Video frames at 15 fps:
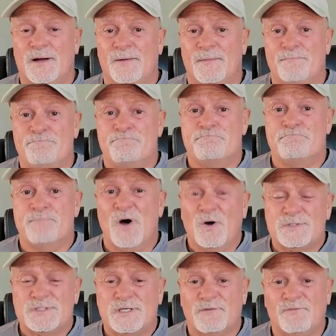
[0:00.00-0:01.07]

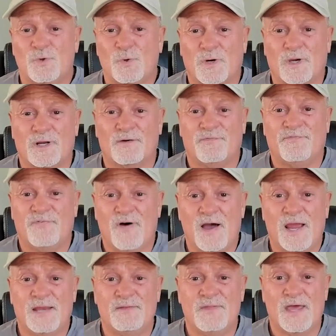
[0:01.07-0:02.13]
Most of you are going to
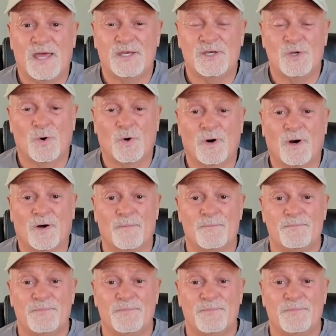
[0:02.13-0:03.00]
find that your